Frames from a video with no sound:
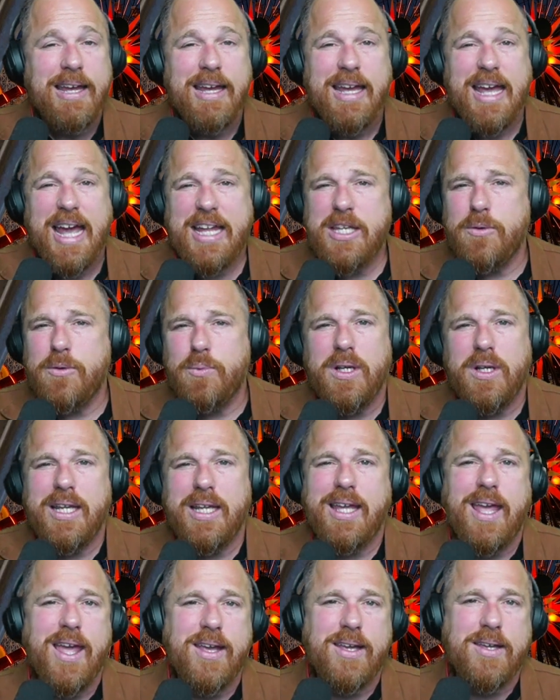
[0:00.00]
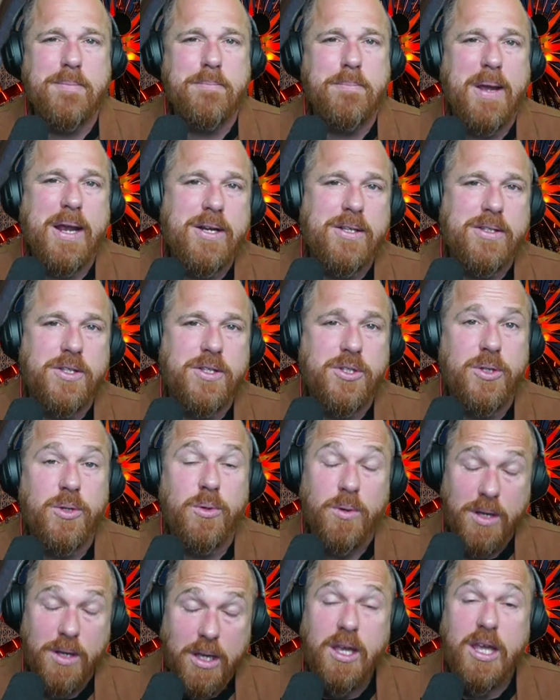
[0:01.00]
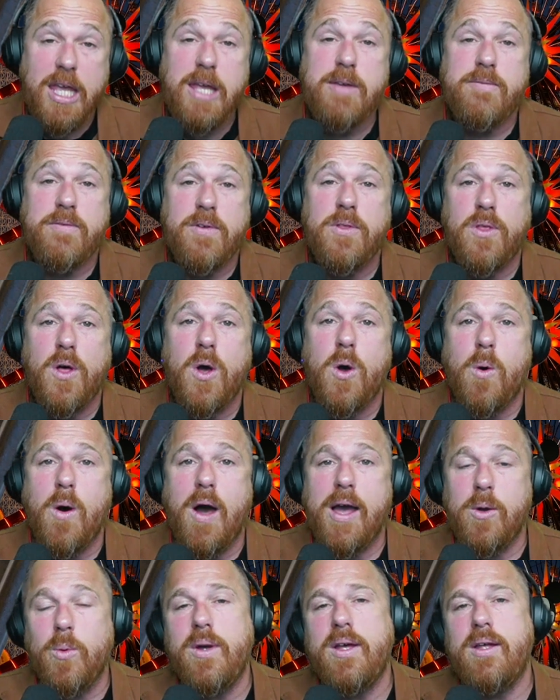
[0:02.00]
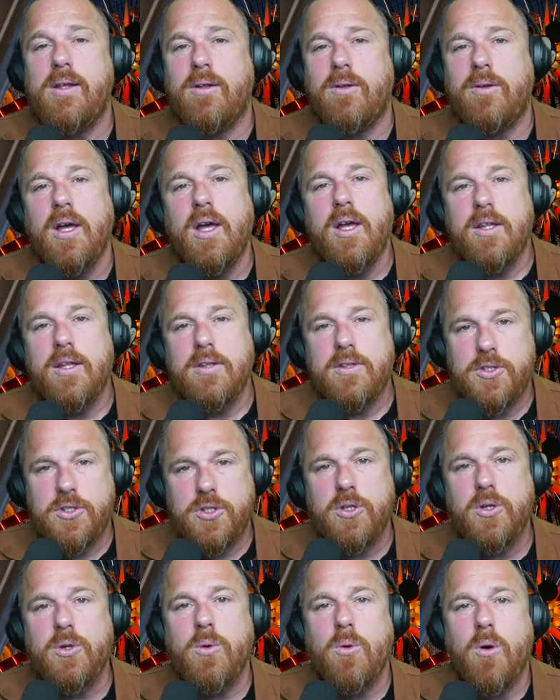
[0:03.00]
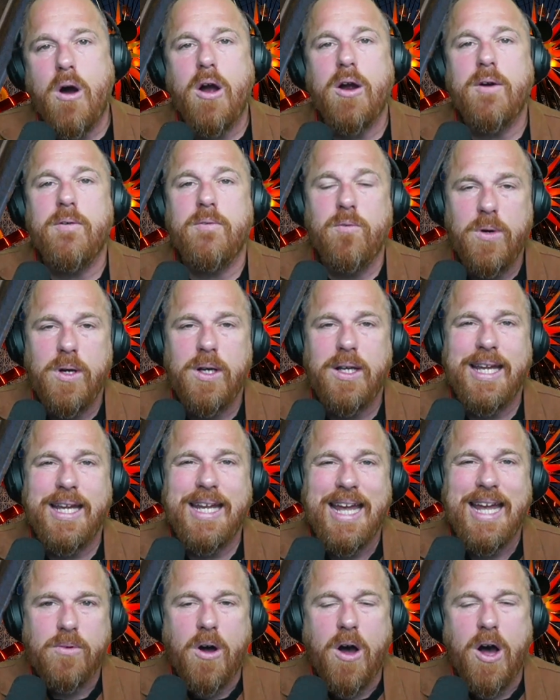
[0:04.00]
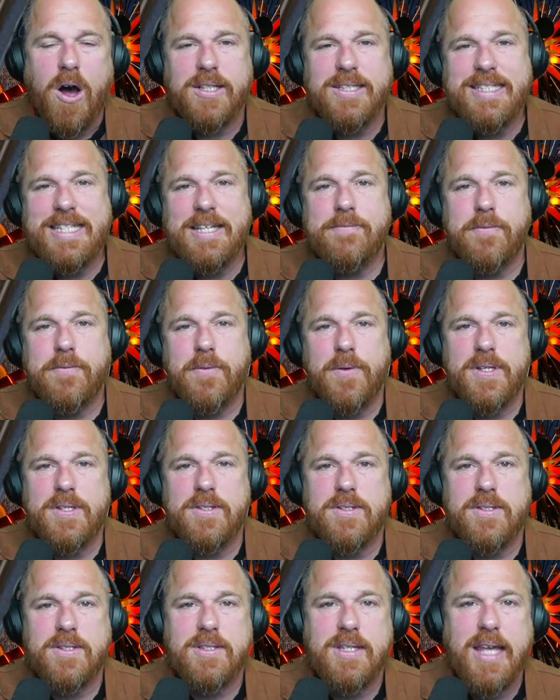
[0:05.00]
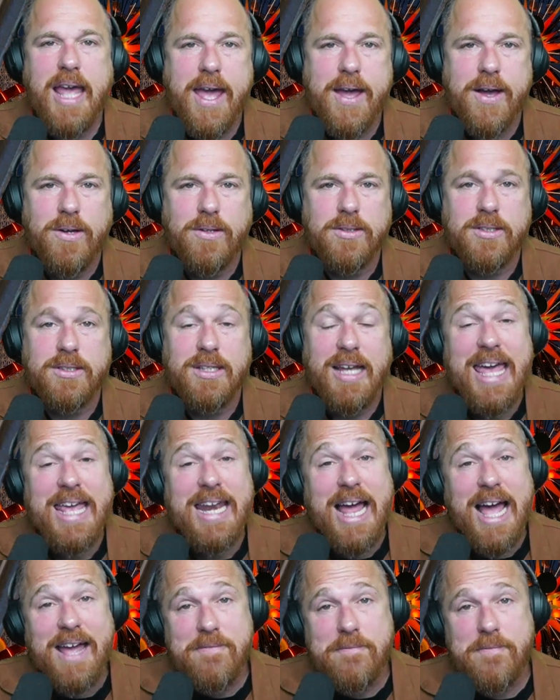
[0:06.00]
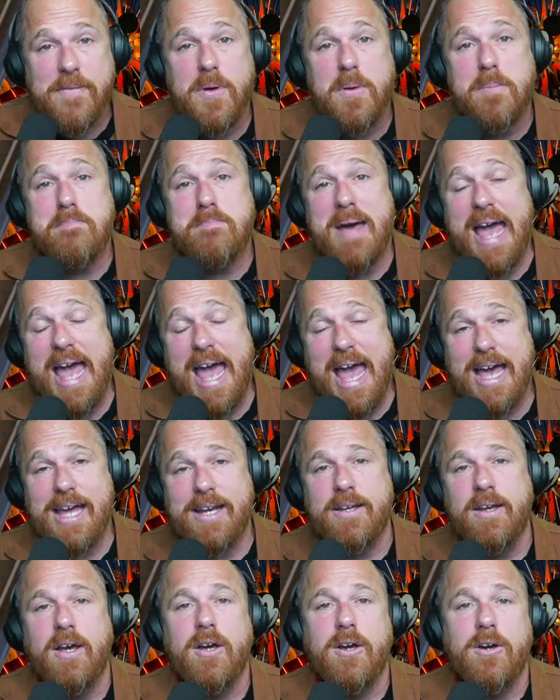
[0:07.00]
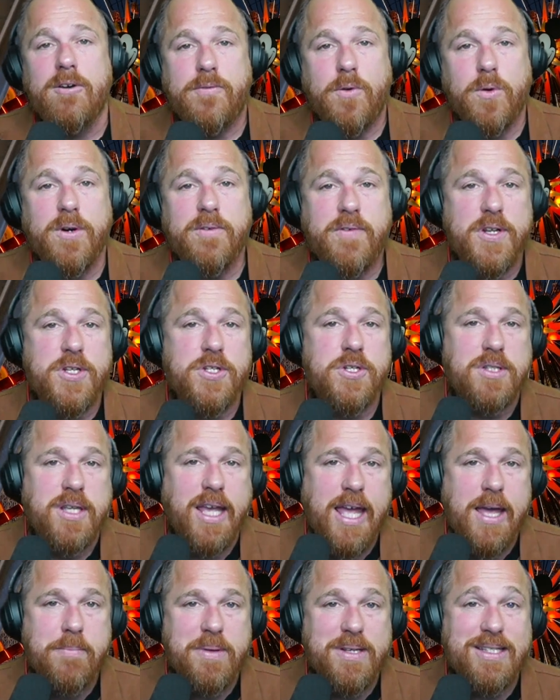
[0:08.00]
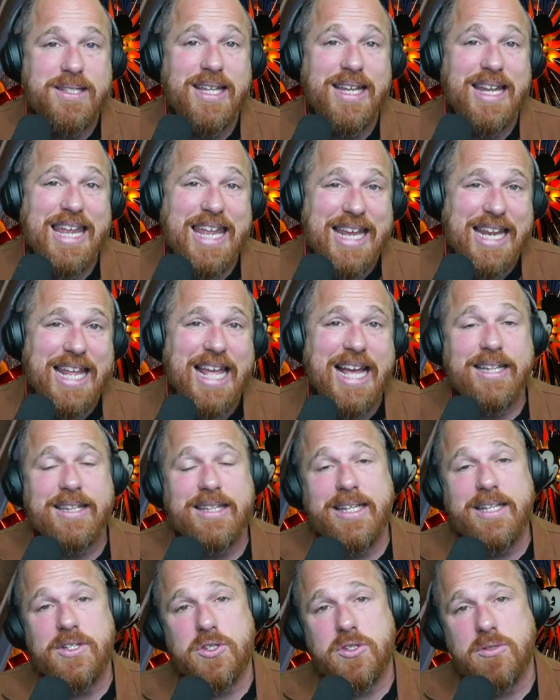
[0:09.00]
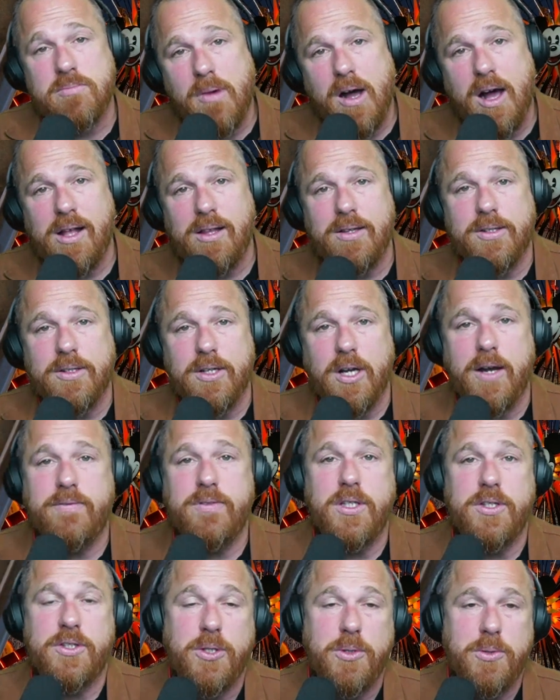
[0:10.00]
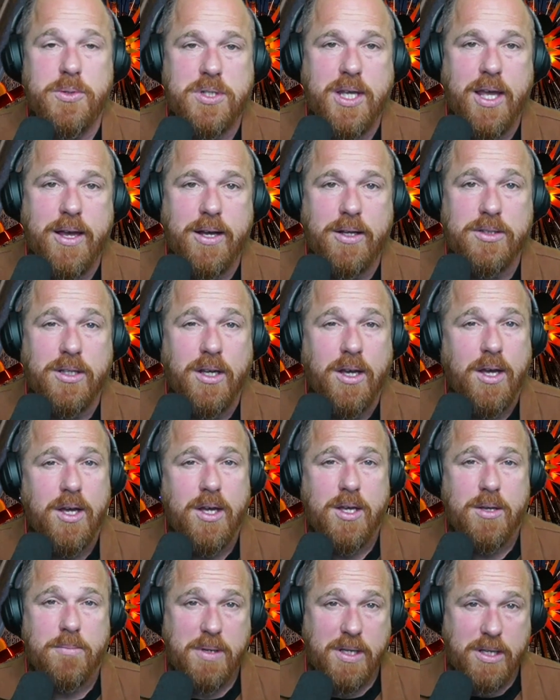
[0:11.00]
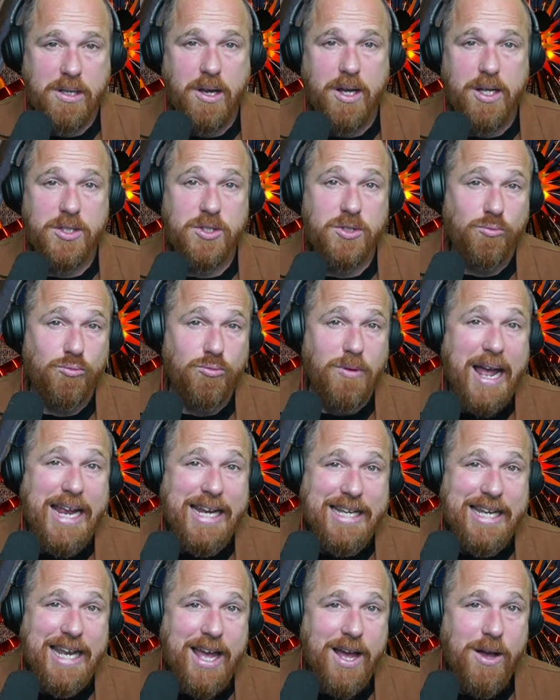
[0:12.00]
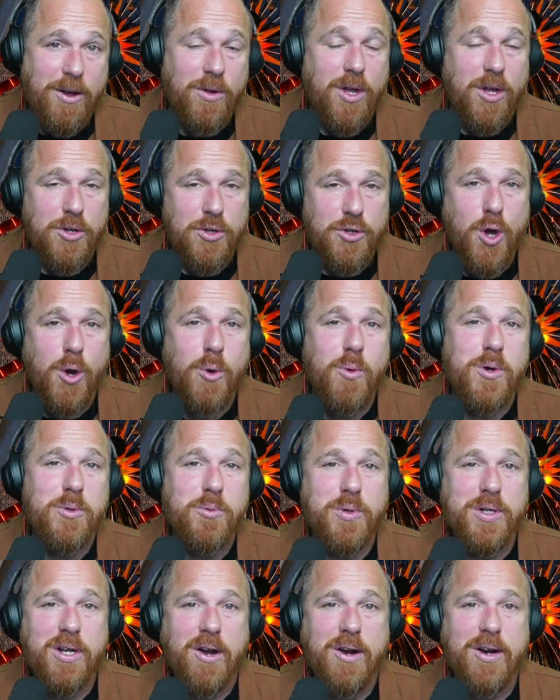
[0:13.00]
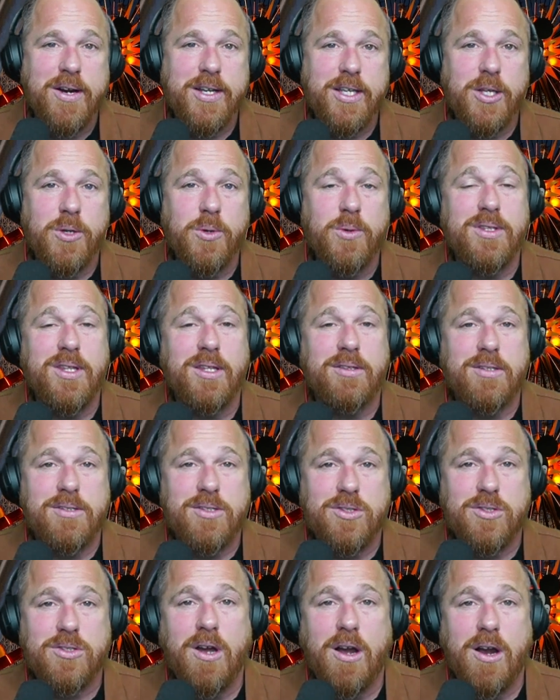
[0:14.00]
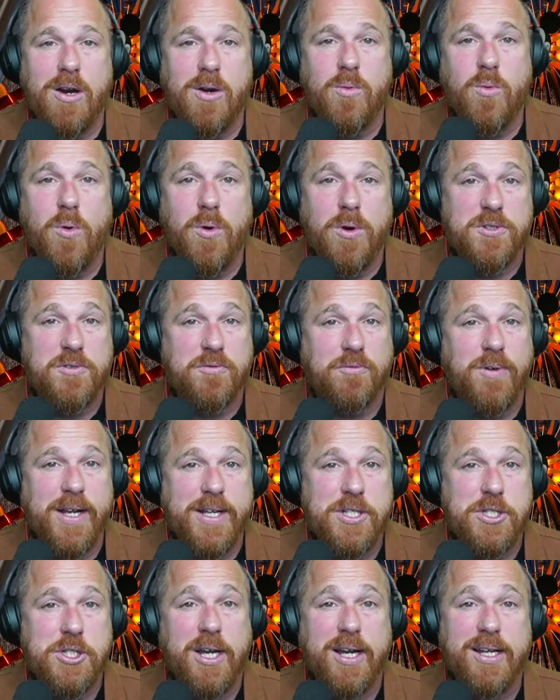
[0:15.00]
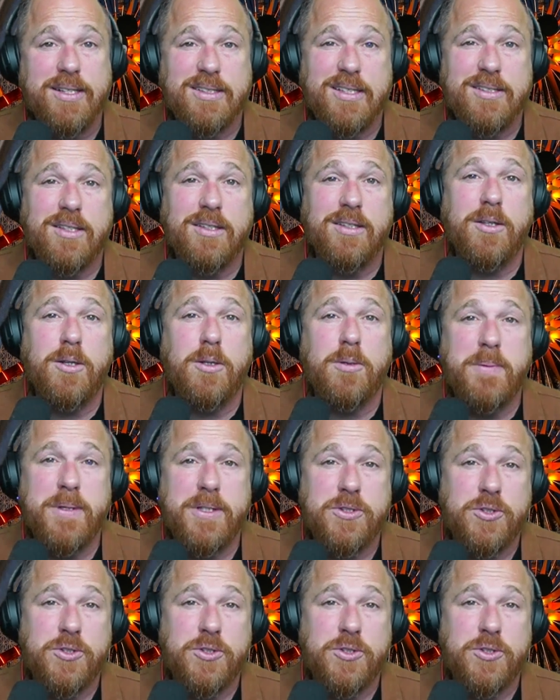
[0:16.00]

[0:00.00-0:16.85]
And you really can't compare the two. even though I will, the two are really on different scales. And I feel bad for Avengers Campus that it got the smaller of the two scales, because right now, no one would argue that the Star Wars franchise is a little bit